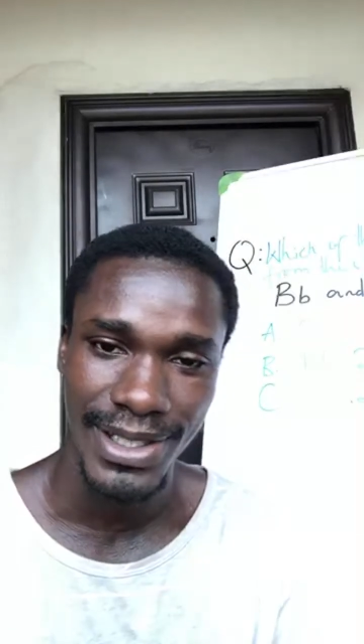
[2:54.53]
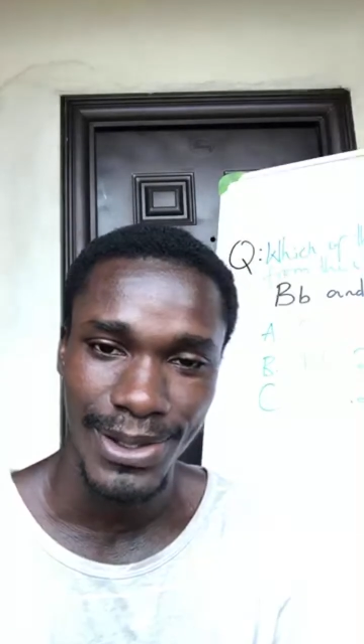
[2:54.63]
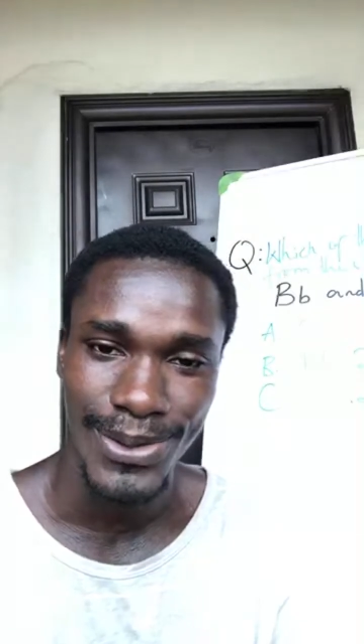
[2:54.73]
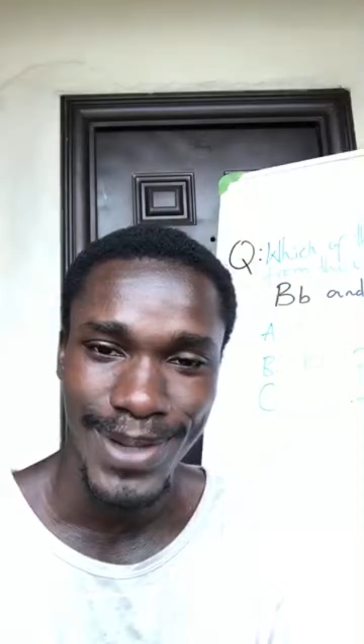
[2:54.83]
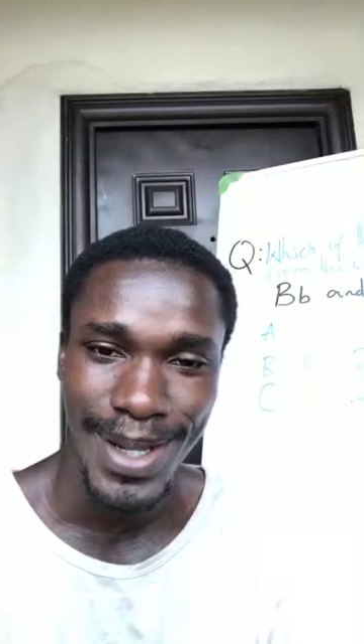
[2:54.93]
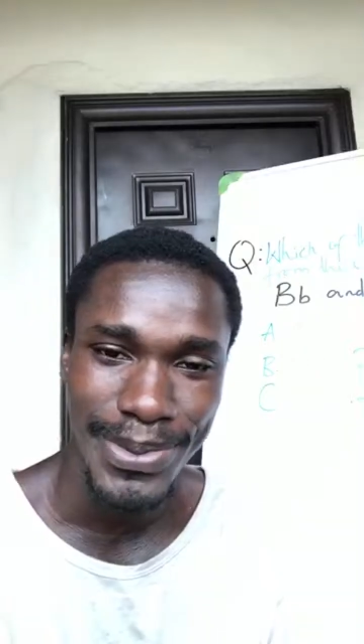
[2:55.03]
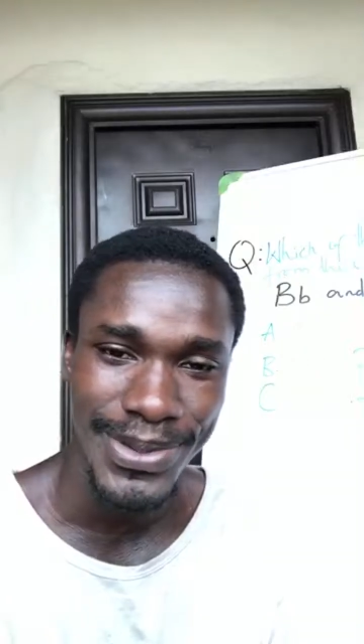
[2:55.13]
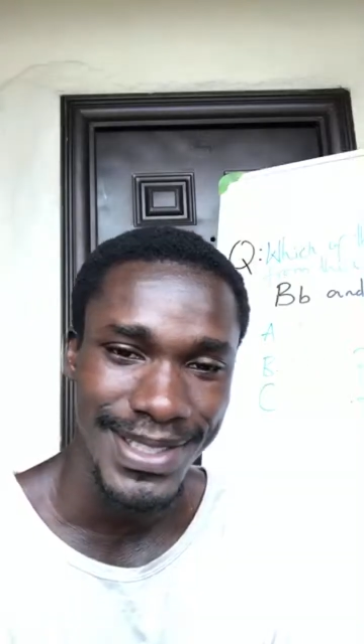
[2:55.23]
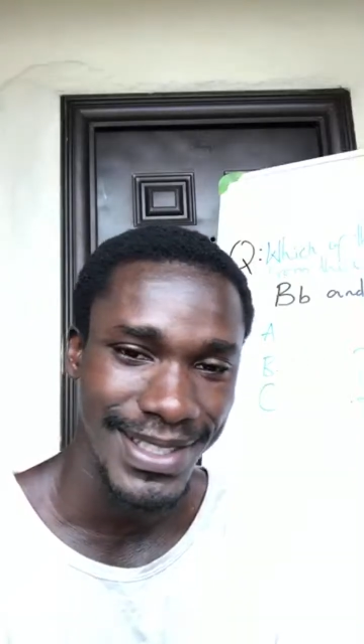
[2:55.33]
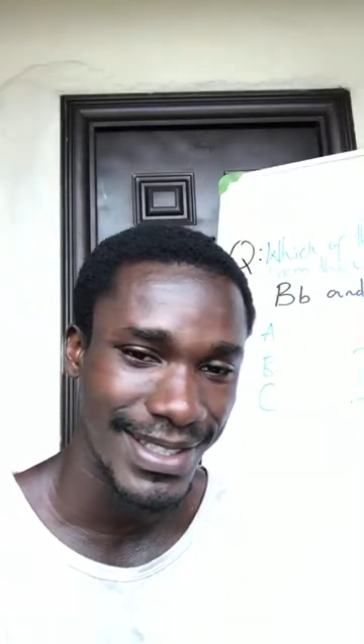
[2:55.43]
where
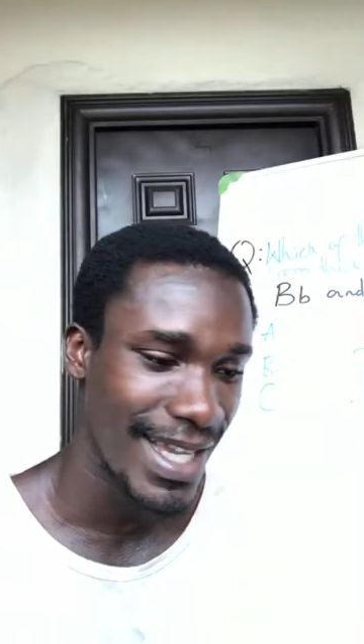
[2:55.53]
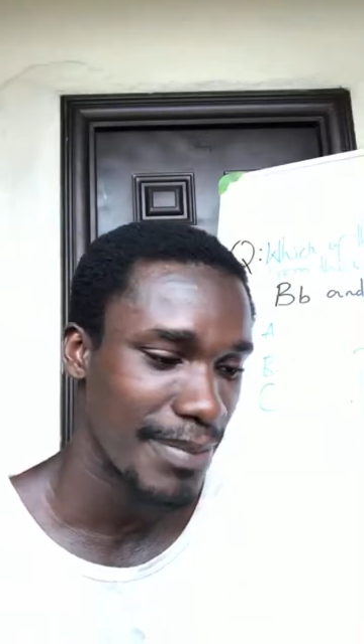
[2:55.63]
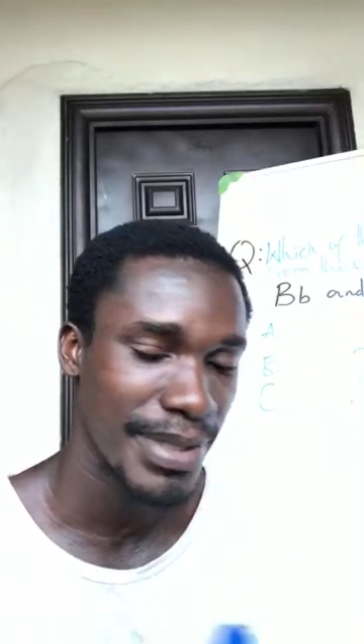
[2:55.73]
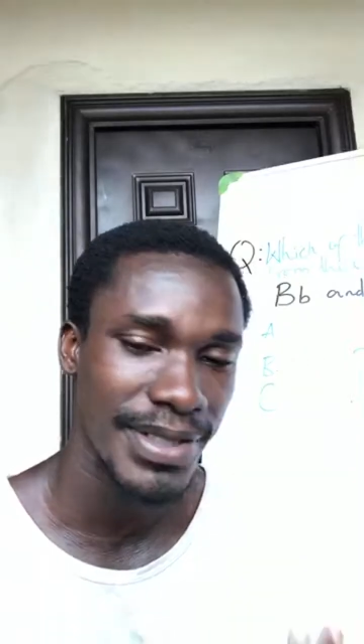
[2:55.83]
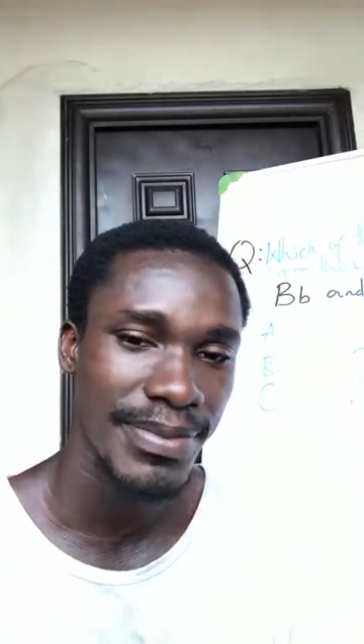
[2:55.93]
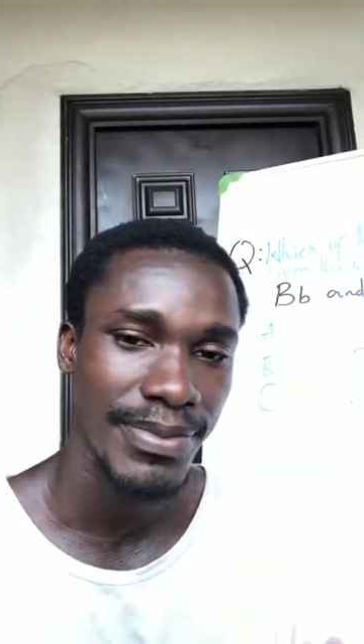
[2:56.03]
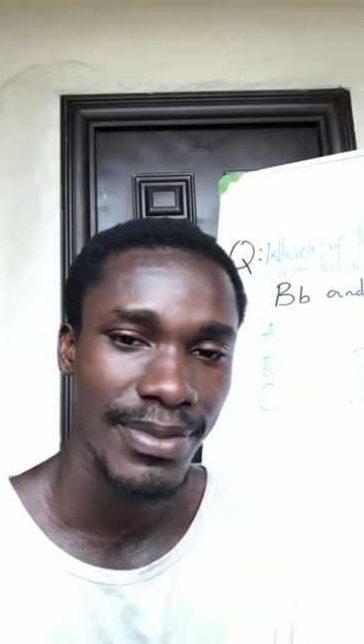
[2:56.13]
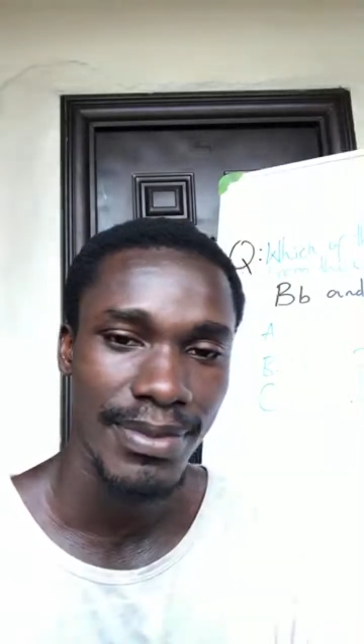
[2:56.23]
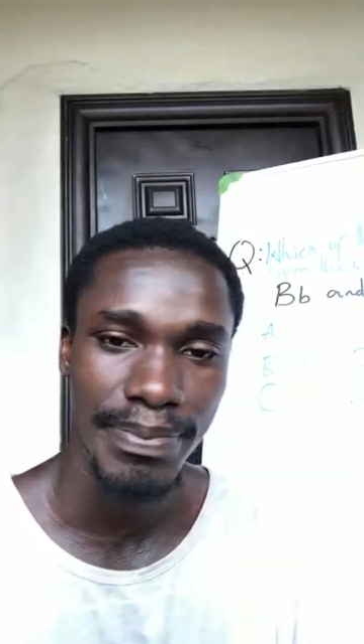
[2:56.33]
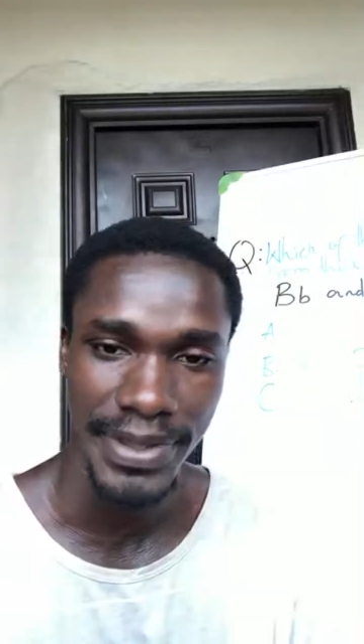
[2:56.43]
proteins are being
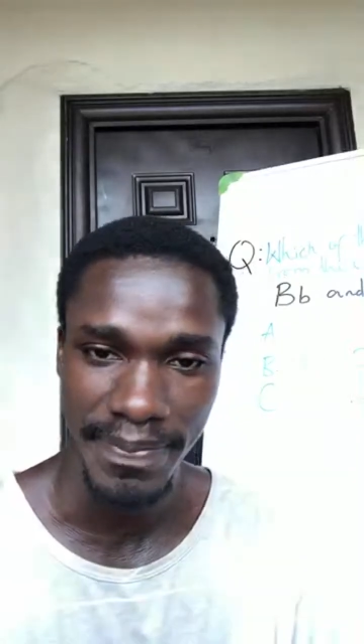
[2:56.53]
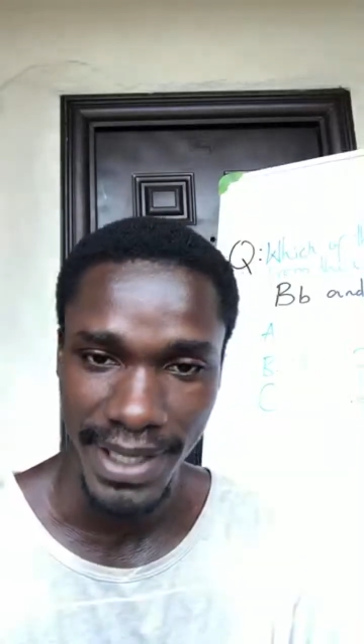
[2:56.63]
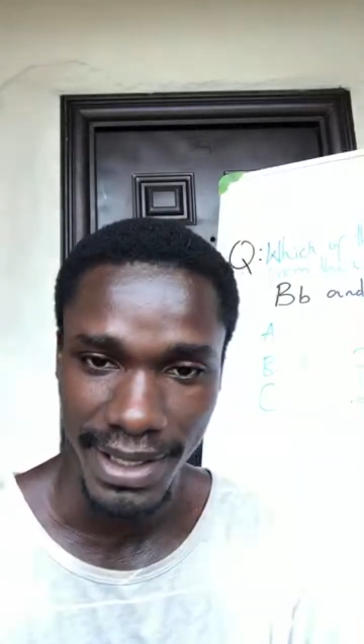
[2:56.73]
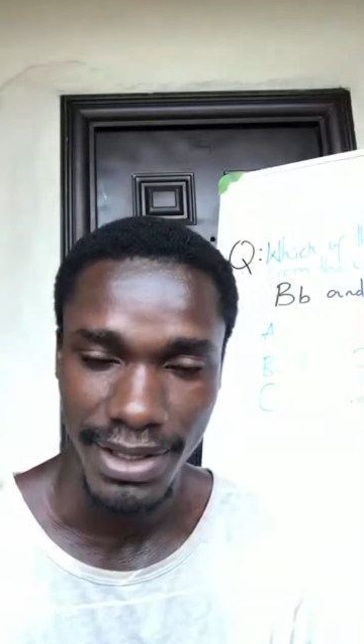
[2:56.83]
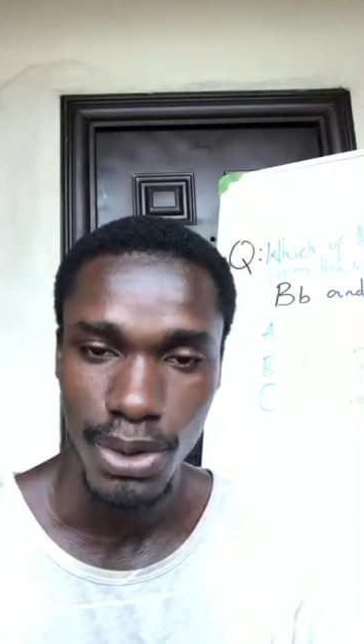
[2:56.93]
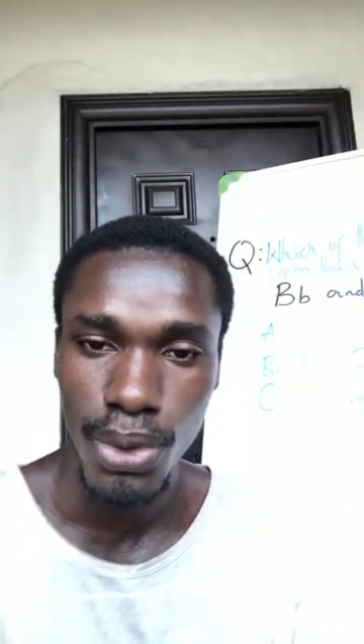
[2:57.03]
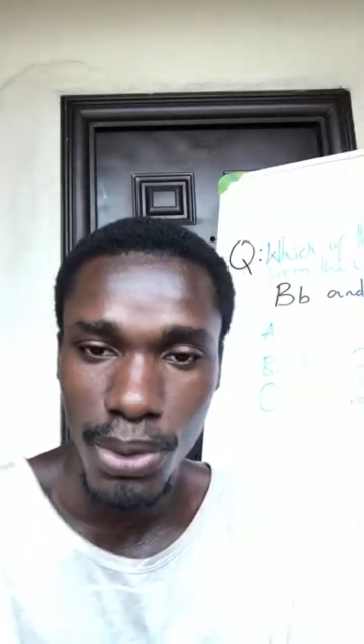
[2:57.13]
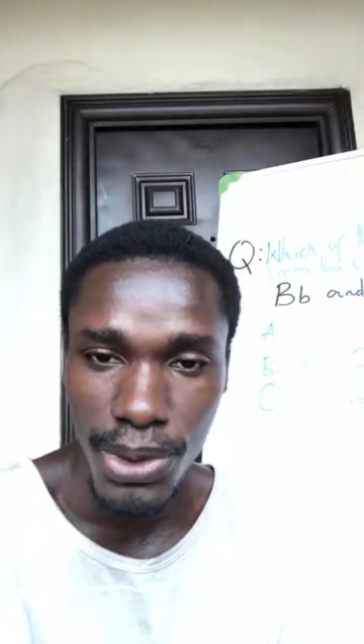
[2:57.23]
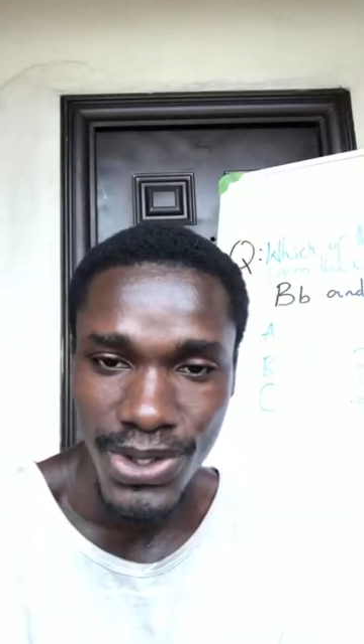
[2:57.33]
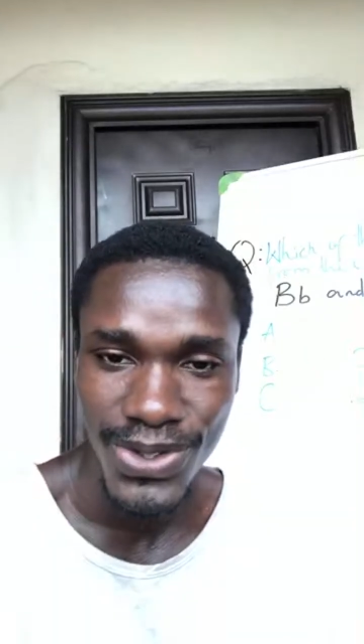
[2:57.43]
prepared, cooked,
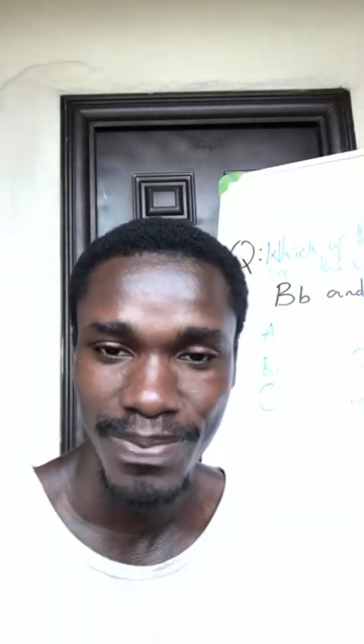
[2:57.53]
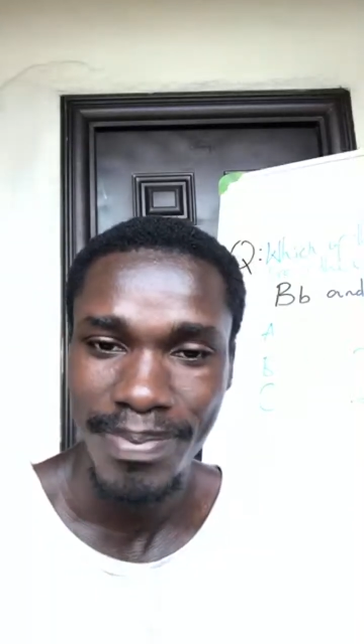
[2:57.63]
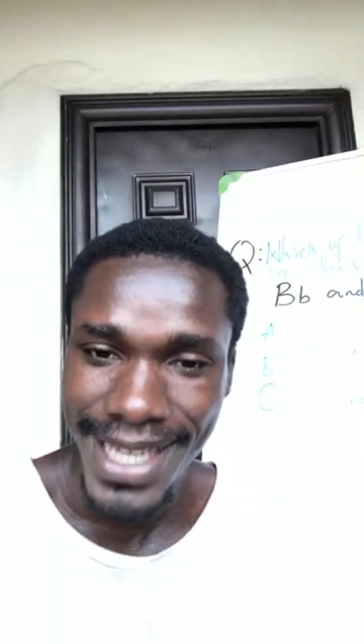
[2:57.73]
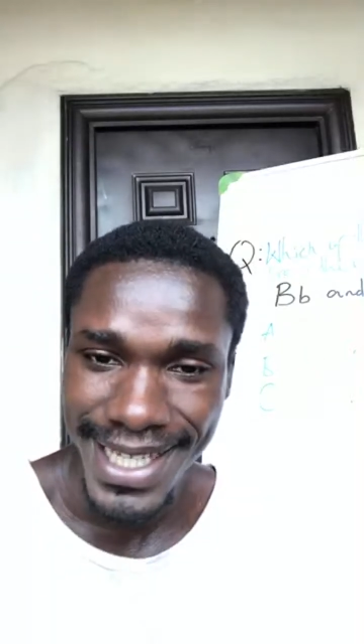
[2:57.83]
made.